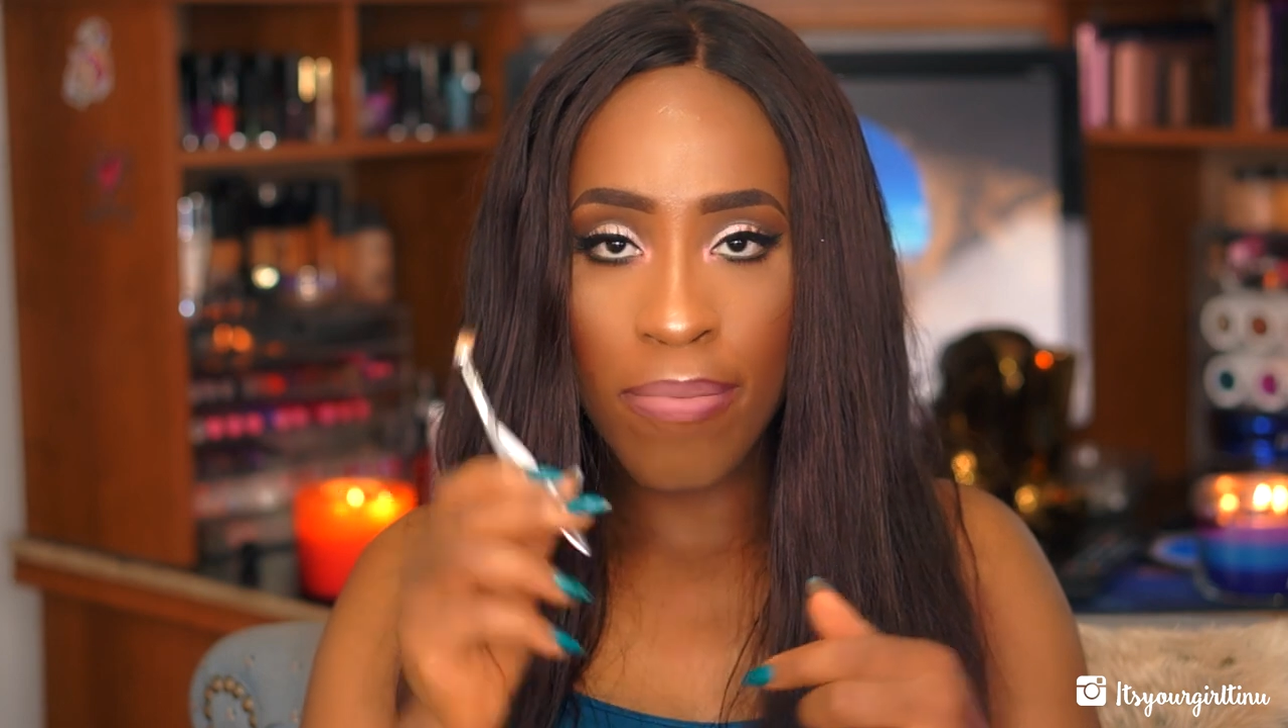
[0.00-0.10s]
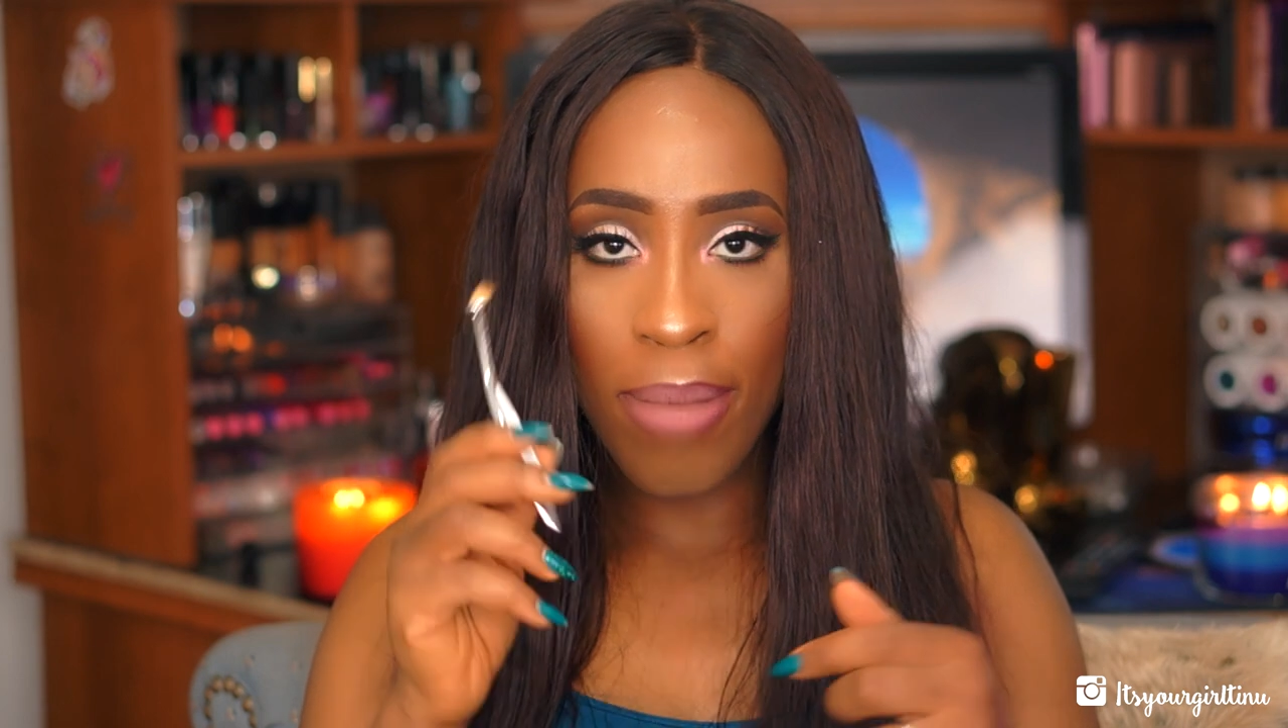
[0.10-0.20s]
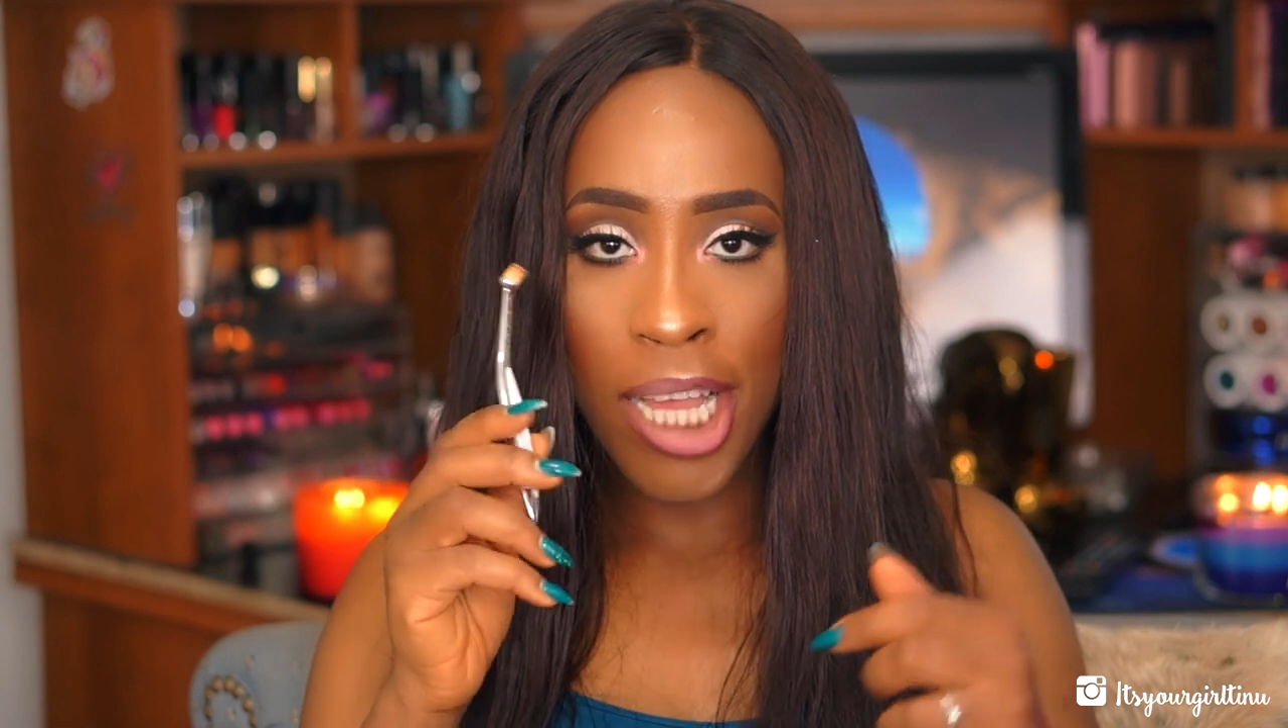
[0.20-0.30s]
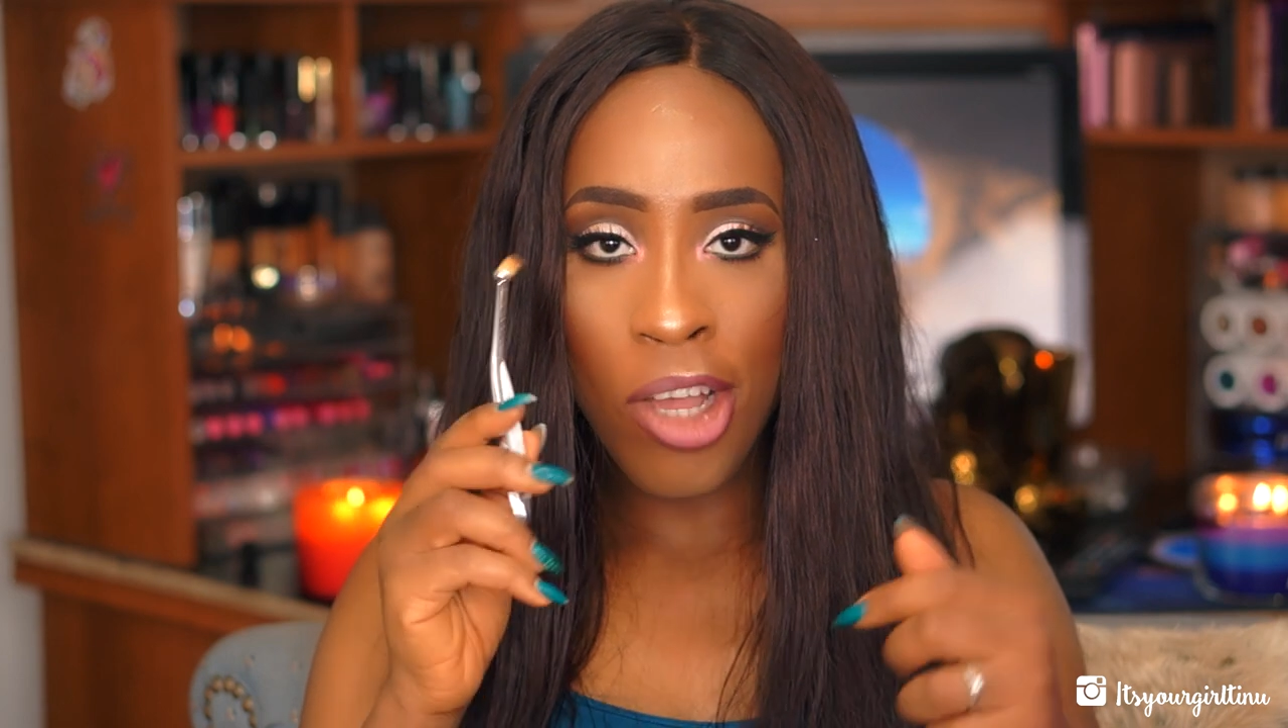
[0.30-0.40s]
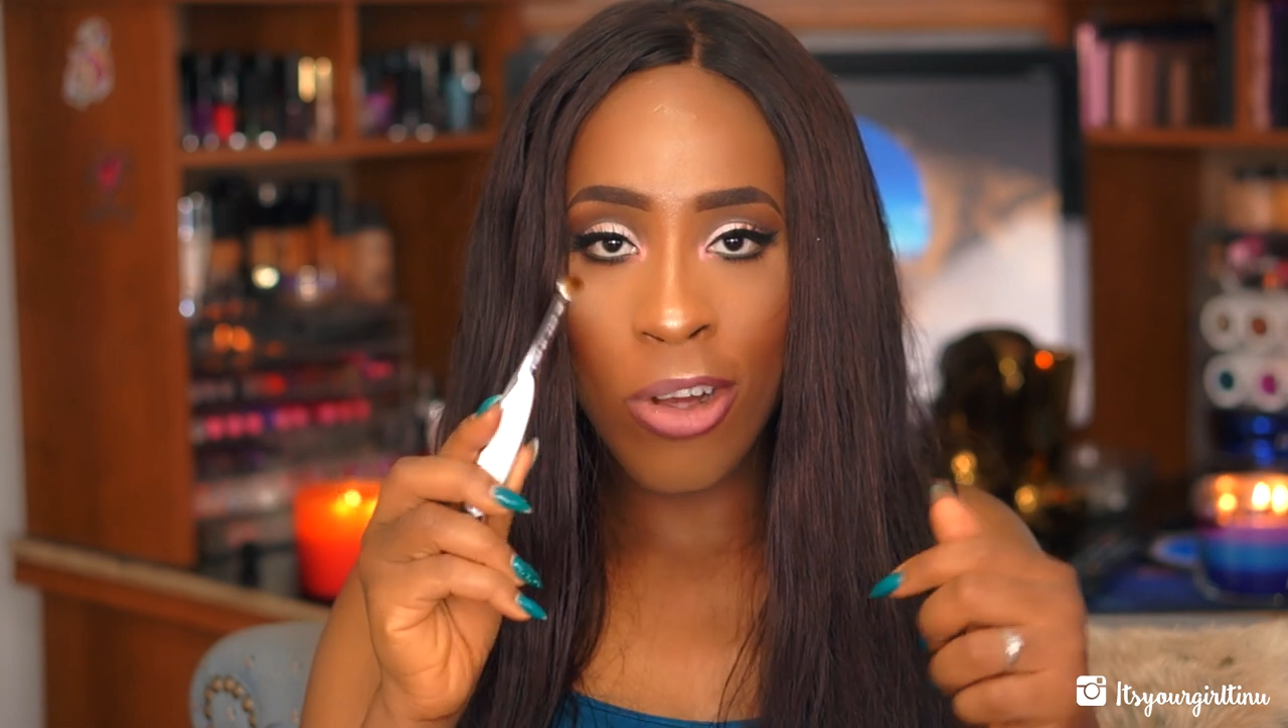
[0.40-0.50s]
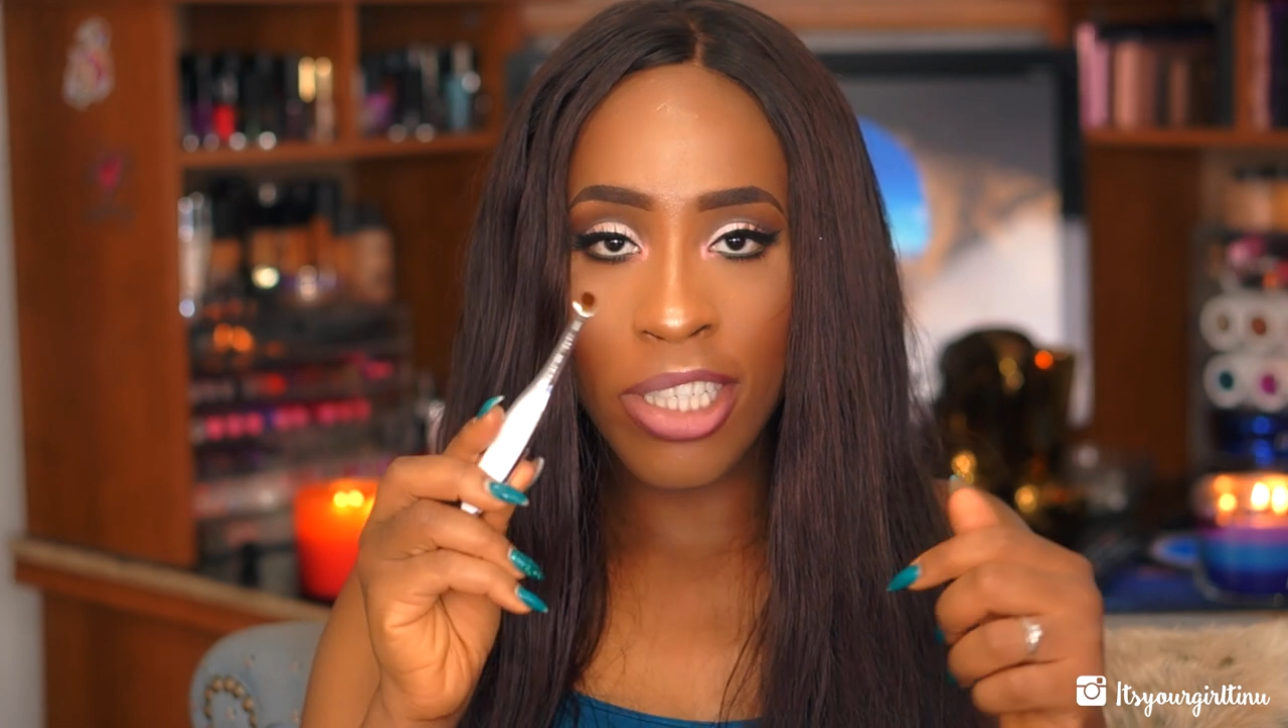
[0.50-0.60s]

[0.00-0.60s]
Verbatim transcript: my